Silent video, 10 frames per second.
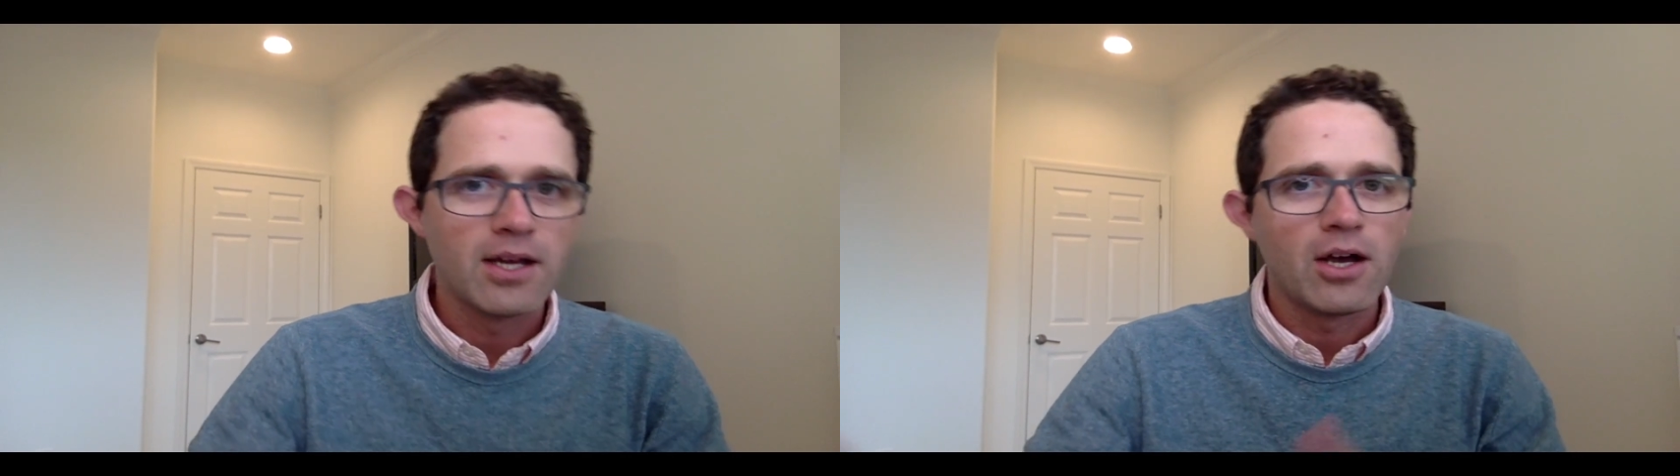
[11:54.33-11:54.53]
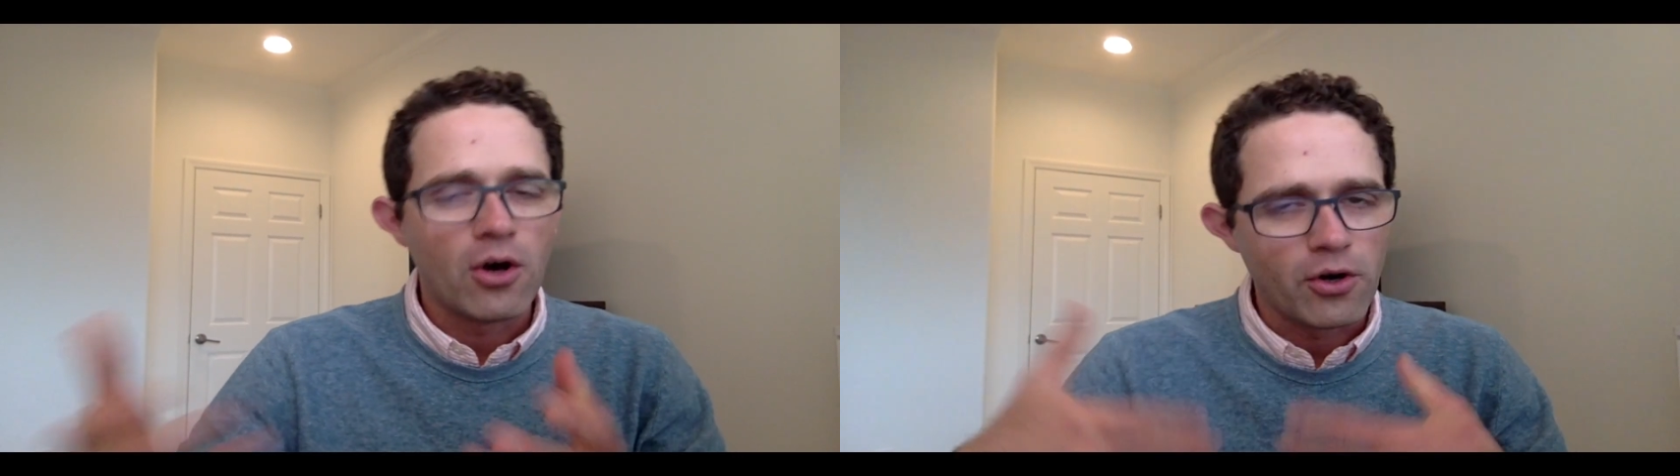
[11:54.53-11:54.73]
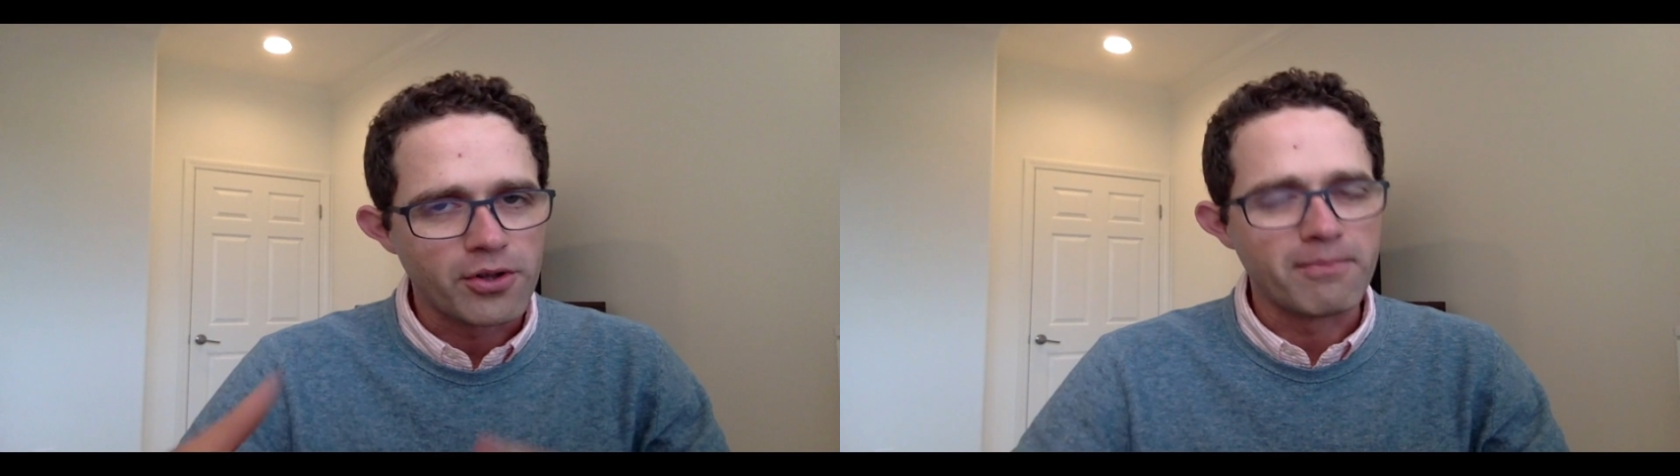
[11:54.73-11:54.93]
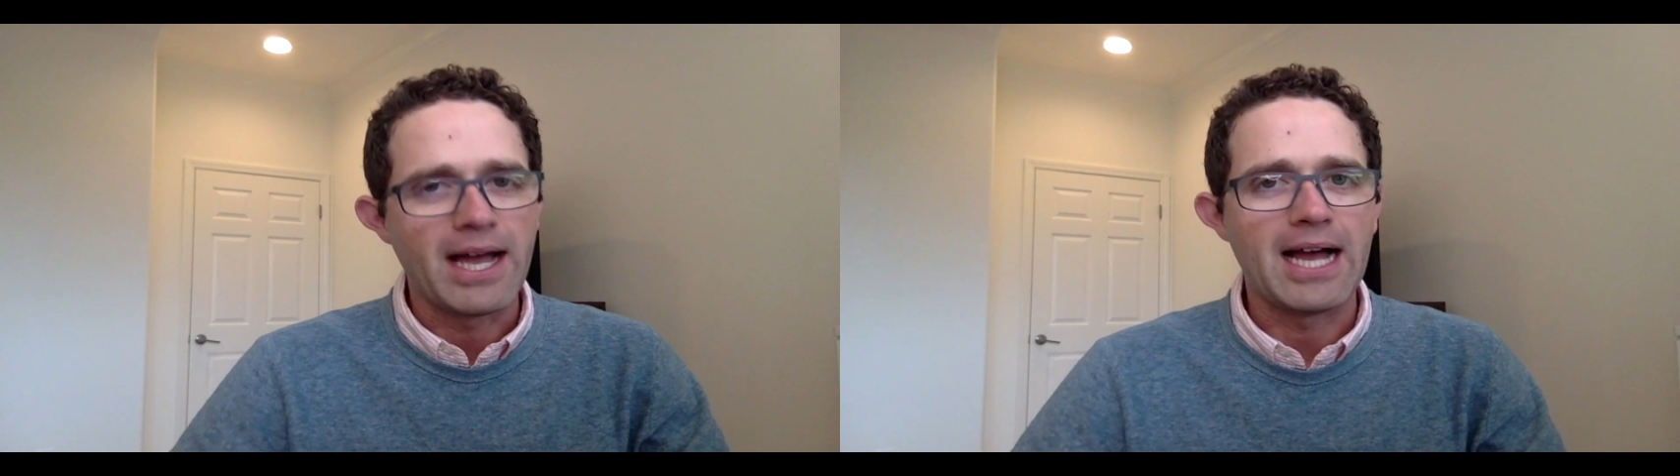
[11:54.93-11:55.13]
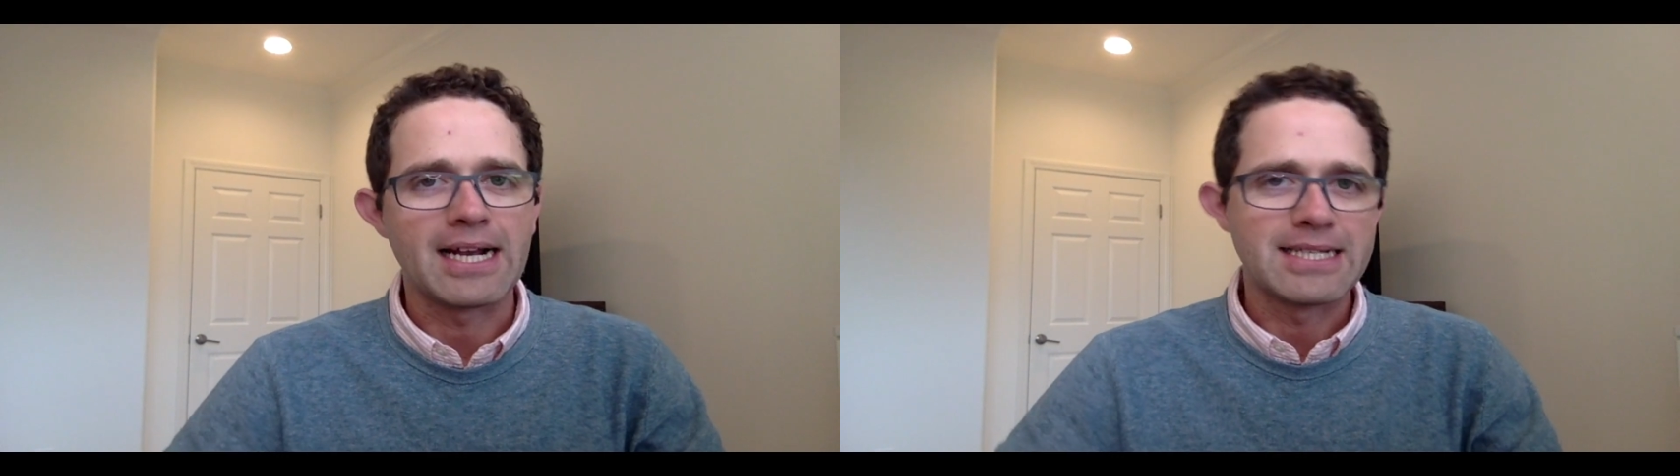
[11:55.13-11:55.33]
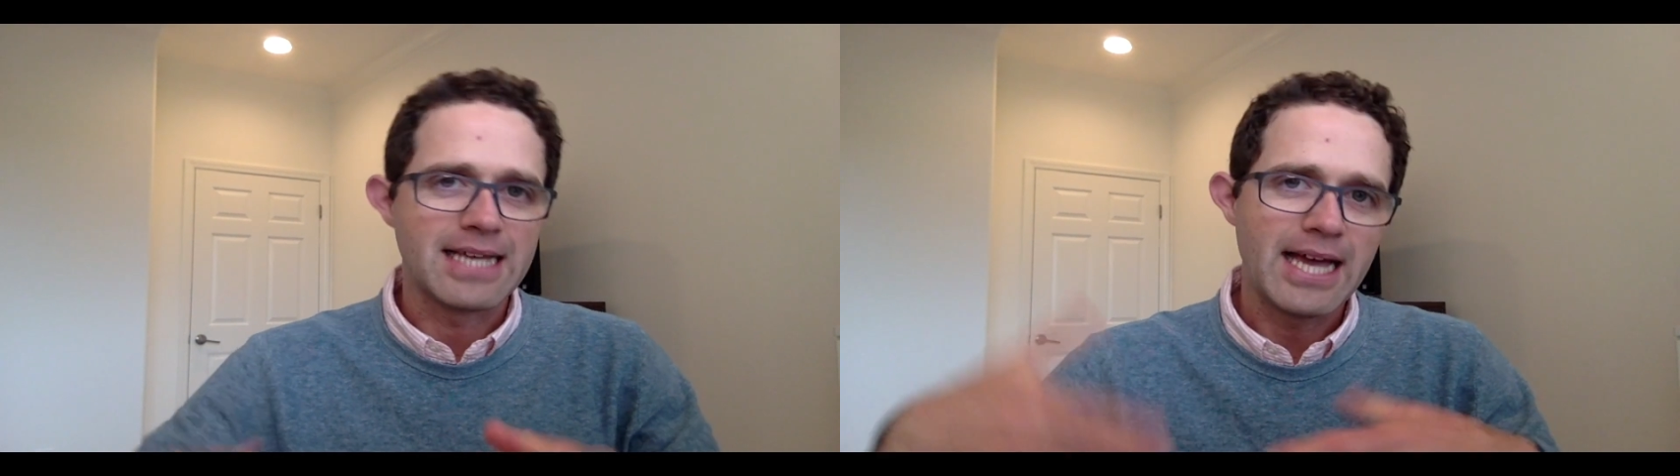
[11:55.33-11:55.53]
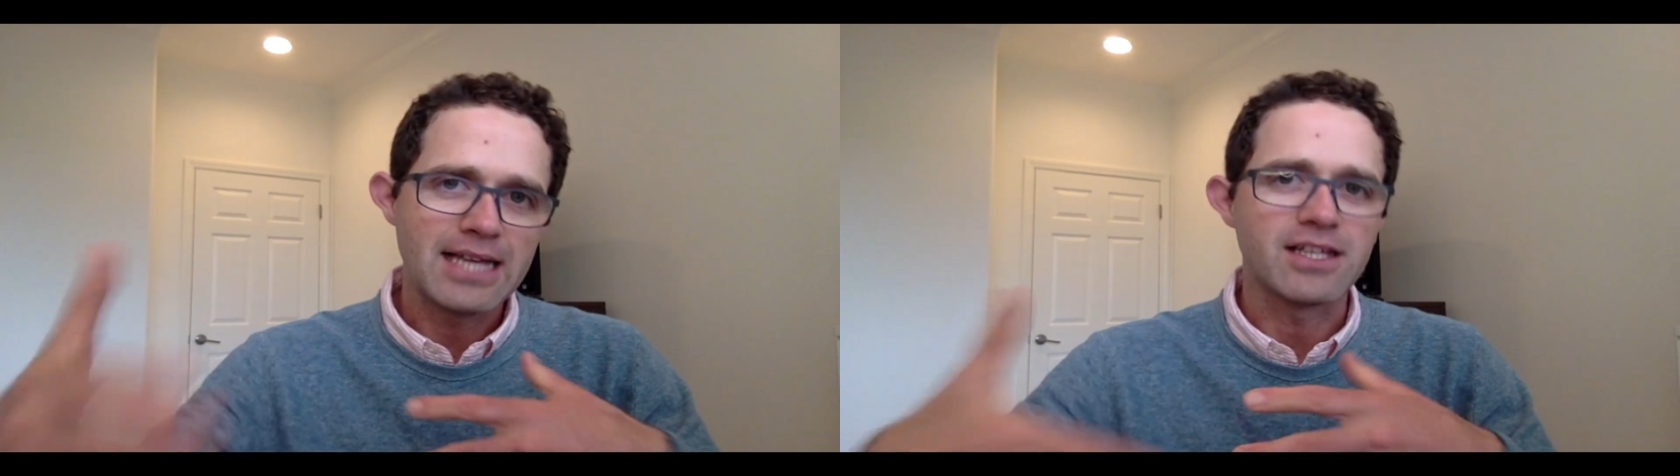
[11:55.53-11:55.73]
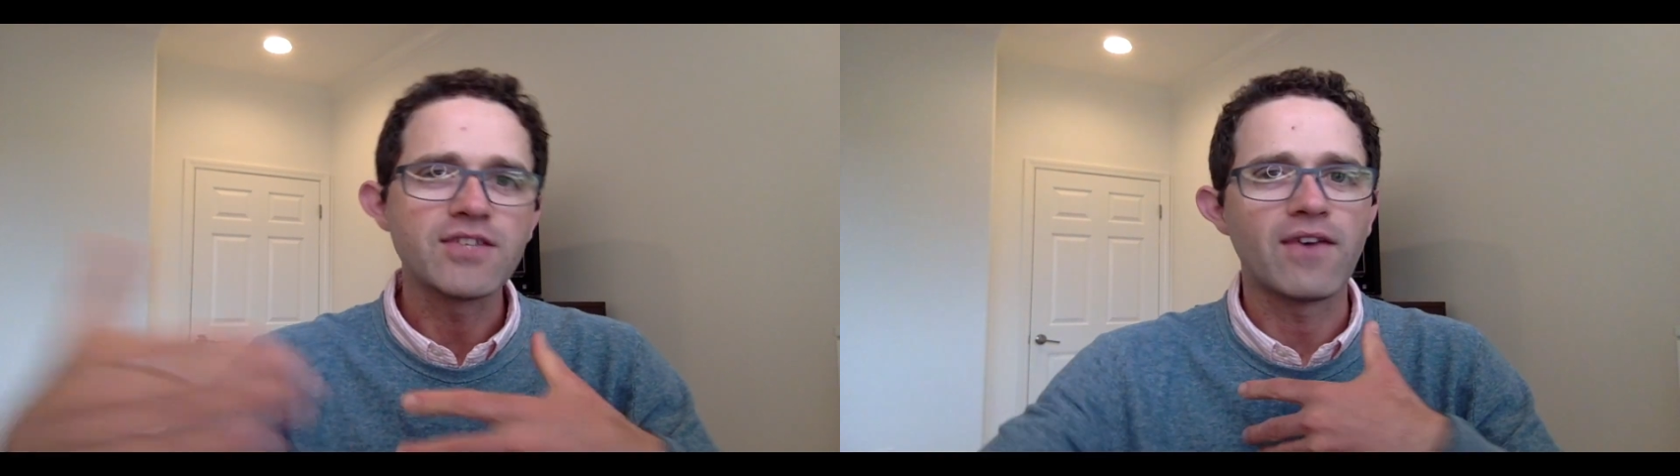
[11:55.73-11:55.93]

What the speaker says: hold them back and I say, hey, let's